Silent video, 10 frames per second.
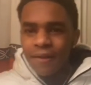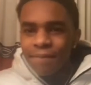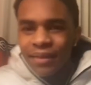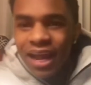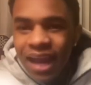
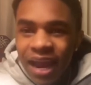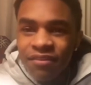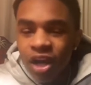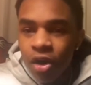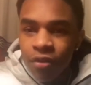I have the
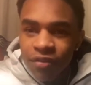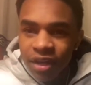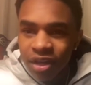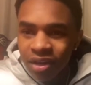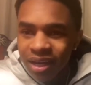whole
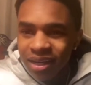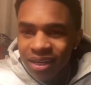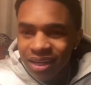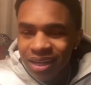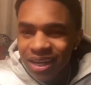video. Like the,
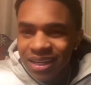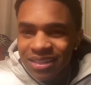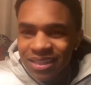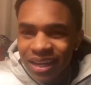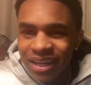the niggas,
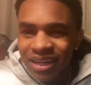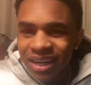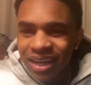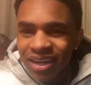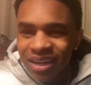like
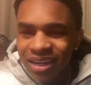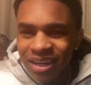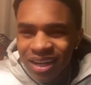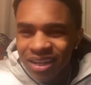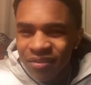the
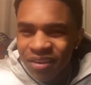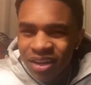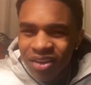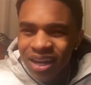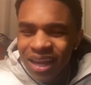the video
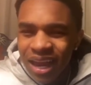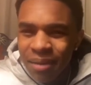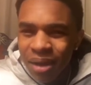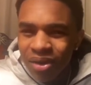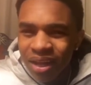that came
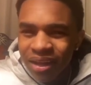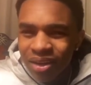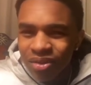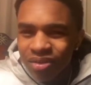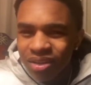out like
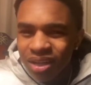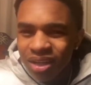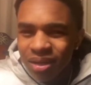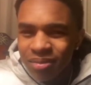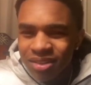on
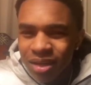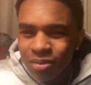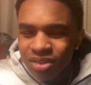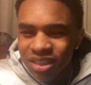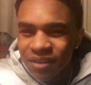um the shade room
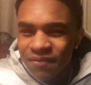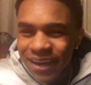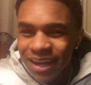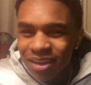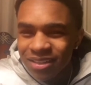shit, the fight
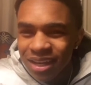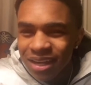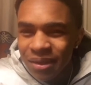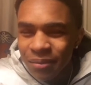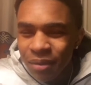outside
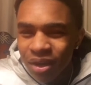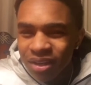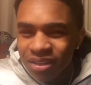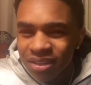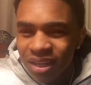Neiman Marcus.